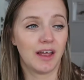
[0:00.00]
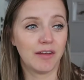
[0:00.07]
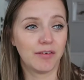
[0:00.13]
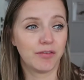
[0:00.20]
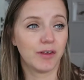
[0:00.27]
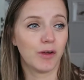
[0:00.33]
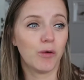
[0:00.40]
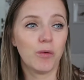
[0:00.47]
I
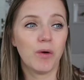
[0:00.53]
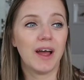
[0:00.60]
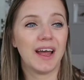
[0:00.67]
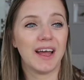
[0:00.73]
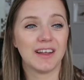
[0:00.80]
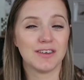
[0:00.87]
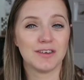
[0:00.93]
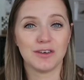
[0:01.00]
think all I
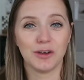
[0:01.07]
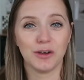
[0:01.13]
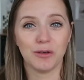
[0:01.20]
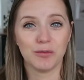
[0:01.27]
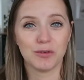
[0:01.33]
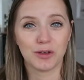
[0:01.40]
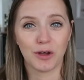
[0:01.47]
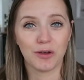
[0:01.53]
had to
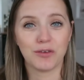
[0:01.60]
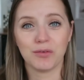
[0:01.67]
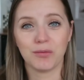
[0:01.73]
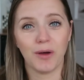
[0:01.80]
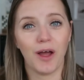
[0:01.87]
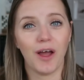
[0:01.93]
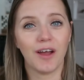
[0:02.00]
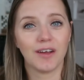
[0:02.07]
do was go to
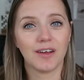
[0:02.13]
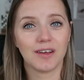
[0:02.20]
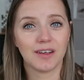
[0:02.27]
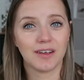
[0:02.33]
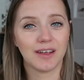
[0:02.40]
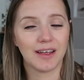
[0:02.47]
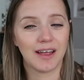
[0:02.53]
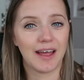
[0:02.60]
work,
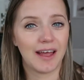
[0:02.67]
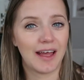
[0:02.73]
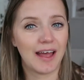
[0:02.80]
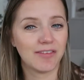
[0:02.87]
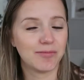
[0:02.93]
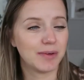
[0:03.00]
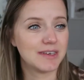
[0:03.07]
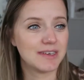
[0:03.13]

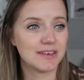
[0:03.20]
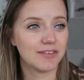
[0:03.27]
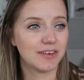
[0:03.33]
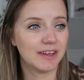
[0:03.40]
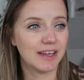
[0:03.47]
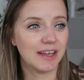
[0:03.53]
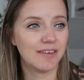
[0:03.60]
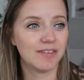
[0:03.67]
have my dinner
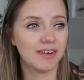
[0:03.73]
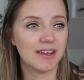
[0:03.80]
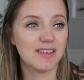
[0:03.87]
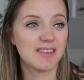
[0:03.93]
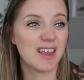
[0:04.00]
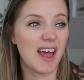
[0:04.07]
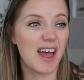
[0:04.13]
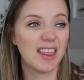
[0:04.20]
in the
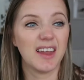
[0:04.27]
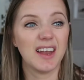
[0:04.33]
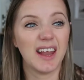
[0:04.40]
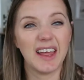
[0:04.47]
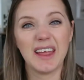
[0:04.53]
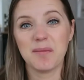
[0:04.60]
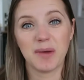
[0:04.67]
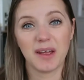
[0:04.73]
evenings, and then
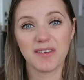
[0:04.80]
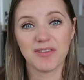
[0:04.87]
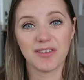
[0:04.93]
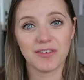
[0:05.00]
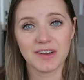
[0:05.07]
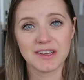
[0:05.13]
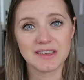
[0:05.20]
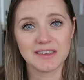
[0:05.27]
lay in bed for
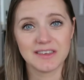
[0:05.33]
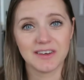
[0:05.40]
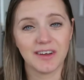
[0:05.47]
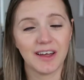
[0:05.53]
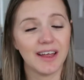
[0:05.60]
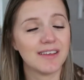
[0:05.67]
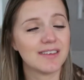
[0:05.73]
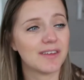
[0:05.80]
the rest of the
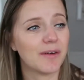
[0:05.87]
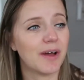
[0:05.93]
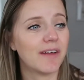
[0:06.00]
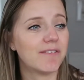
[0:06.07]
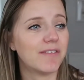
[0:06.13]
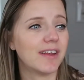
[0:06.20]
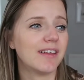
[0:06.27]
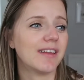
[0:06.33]
night. So
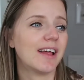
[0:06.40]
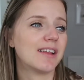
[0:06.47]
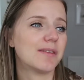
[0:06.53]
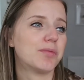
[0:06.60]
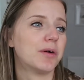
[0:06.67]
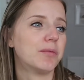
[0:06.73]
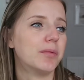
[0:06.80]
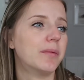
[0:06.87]
I think
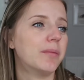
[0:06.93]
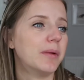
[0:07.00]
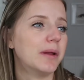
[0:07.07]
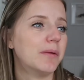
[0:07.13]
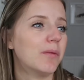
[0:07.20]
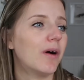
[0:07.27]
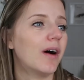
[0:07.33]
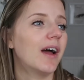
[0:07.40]
that's
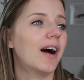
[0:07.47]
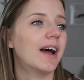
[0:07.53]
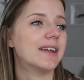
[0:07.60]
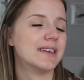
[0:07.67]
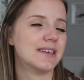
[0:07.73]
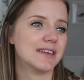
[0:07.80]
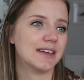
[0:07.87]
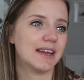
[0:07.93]
probably why I
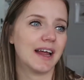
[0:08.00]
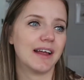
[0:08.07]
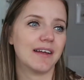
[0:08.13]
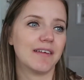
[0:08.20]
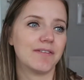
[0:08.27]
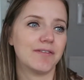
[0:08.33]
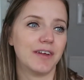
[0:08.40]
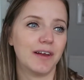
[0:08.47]
didn't
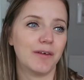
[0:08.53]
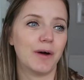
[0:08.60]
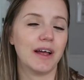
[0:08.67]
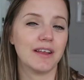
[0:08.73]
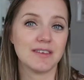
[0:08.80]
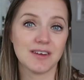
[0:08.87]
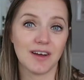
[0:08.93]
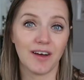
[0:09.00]
feel
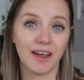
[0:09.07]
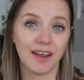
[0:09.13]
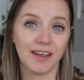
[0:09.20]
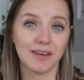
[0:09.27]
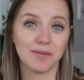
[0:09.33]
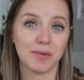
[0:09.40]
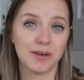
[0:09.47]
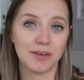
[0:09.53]
as
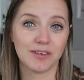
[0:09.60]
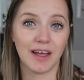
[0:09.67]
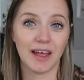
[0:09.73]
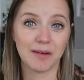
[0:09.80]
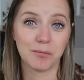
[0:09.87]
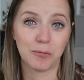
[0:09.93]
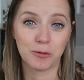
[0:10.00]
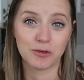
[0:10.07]
tired, because I
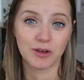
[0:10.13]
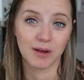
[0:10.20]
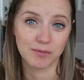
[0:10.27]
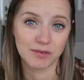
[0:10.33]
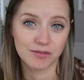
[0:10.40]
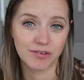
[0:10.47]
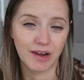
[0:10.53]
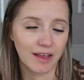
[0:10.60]
had more
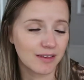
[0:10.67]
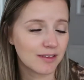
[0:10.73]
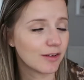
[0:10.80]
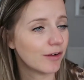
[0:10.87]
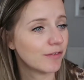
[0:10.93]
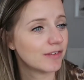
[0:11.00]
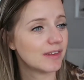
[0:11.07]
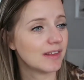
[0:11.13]
time to
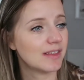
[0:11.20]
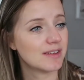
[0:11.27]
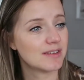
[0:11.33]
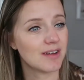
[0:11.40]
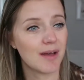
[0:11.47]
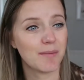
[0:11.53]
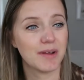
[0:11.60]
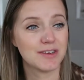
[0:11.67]
rest. Obviously this
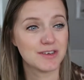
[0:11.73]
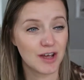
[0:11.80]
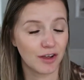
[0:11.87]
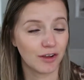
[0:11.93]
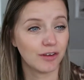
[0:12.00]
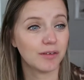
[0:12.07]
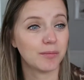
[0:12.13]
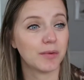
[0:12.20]
time I
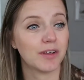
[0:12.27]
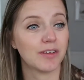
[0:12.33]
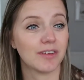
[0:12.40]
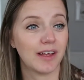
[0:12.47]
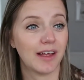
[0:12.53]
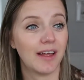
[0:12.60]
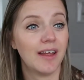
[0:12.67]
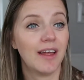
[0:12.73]
don't, because
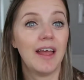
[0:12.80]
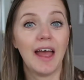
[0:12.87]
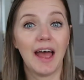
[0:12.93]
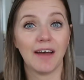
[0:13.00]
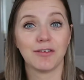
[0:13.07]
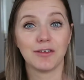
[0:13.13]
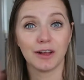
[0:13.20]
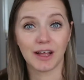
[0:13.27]
I
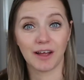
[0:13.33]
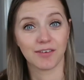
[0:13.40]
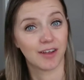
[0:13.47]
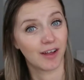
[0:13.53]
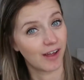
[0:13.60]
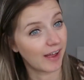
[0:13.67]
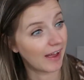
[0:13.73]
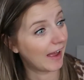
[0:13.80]
have to look
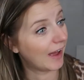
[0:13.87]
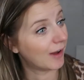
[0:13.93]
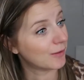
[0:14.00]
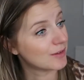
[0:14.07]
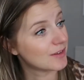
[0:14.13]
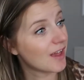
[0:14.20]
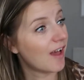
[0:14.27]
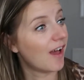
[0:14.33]
after a hot
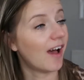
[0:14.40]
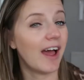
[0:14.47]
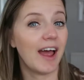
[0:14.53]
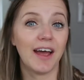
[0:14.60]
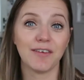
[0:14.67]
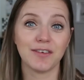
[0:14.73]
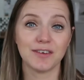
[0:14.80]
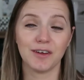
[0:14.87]
house,
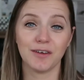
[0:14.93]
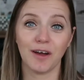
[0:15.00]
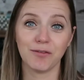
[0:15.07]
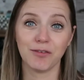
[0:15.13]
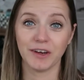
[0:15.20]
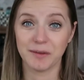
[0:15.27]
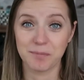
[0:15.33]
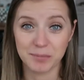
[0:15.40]

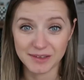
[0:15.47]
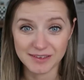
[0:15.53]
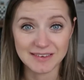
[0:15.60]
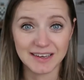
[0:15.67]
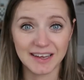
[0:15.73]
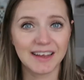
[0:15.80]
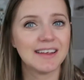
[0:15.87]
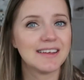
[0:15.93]
I've run a
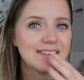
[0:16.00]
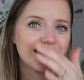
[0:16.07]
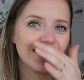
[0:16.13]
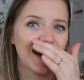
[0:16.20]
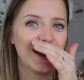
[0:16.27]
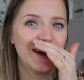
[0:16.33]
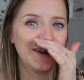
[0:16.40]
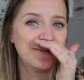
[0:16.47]
business,
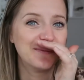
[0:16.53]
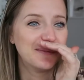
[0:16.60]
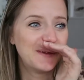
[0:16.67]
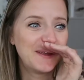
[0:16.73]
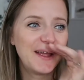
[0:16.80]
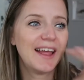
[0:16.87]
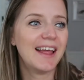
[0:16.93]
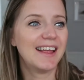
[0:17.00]

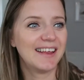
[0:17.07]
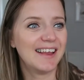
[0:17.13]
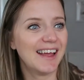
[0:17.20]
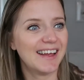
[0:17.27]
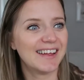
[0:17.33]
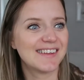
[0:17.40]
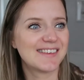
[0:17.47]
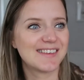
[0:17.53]

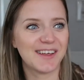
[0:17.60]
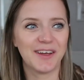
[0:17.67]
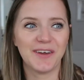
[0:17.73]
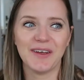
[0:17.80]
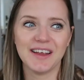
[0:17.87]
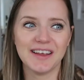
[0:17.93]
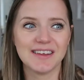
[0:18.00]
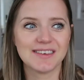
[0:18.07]
yeah, so
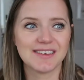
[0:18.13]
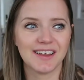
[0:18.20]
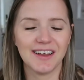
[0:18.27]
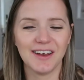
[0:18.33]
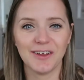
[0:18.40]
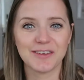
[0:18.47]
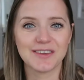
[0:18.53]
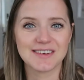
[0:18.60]
it's
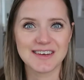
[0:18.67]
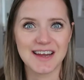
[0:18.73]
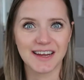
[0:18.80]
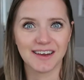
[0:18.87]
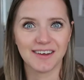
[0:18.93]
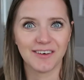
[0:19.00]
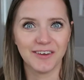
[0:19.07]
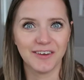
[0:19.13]
a lot to
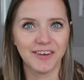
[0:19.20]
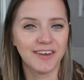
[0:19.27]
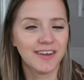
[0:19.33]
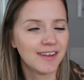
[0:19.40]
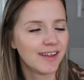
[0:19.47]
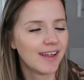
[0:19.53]
take on.